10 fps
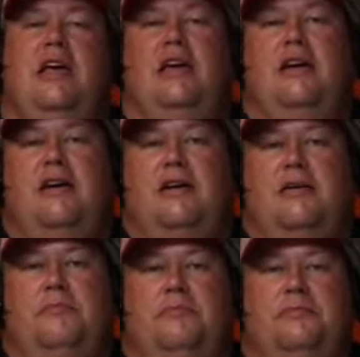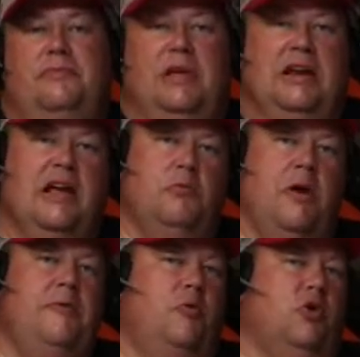Um, and then
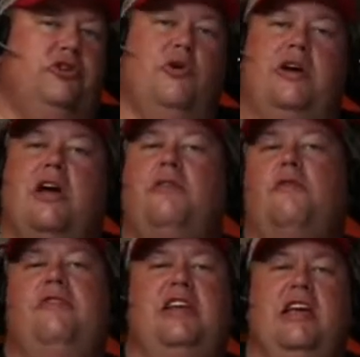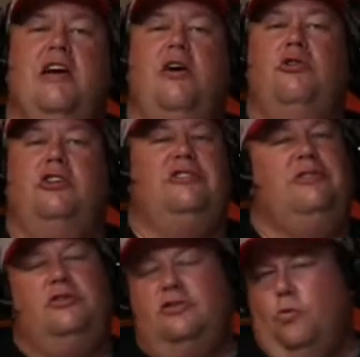maybe we'll do another video
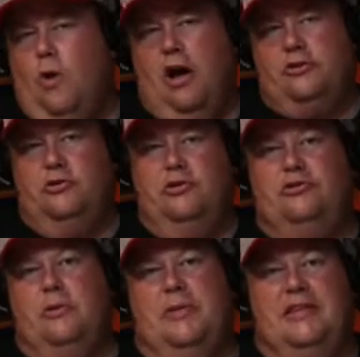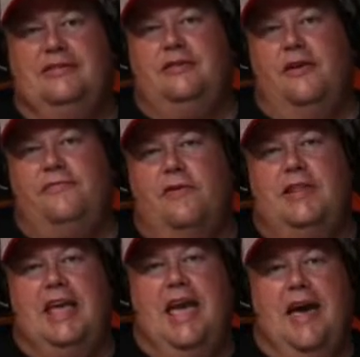to walk through some of the stuff on
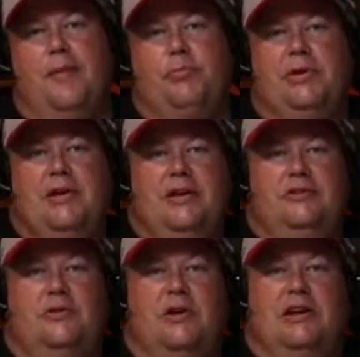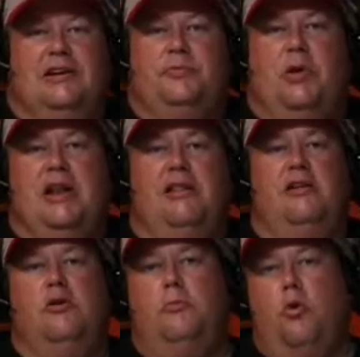the app so I can explain a
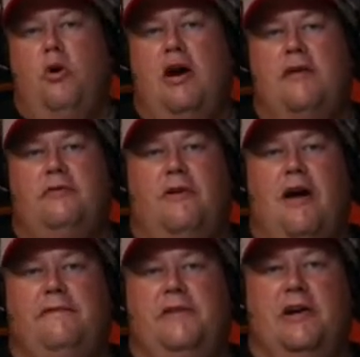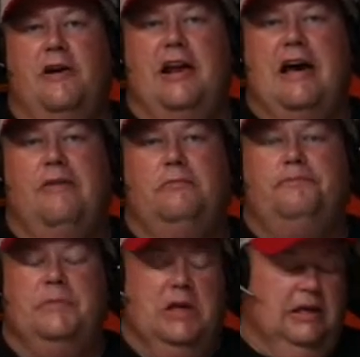little more after I figure it out.
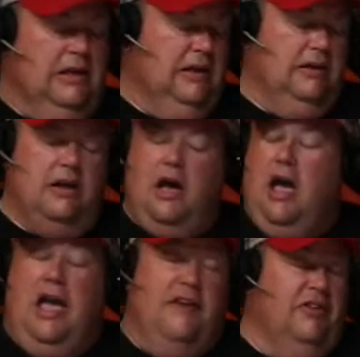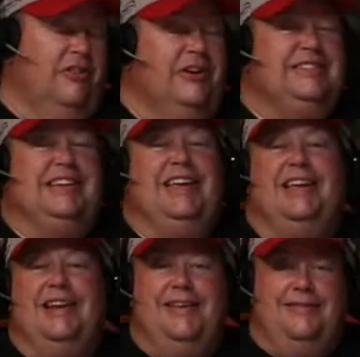I haven't looked at
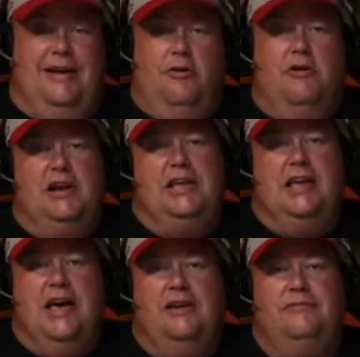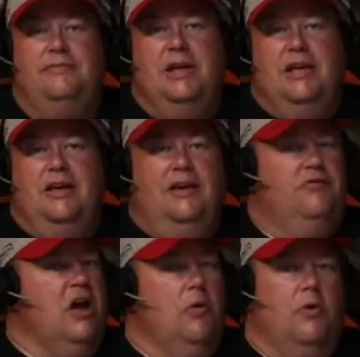anything on it yet. I'm
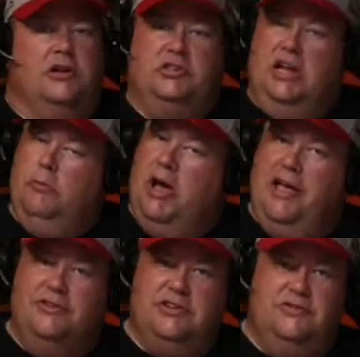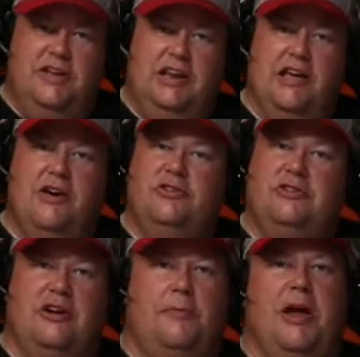not watching anybody else's videos, and
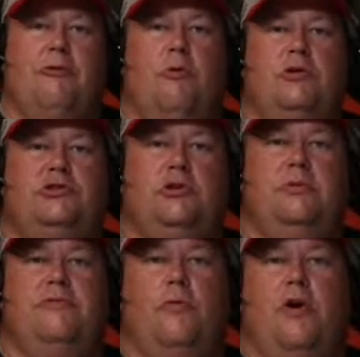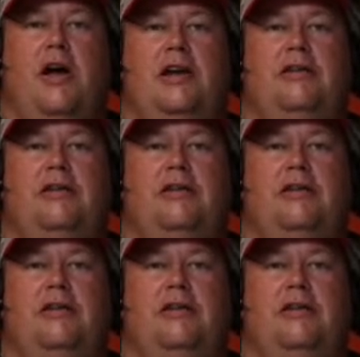I'm not going to before I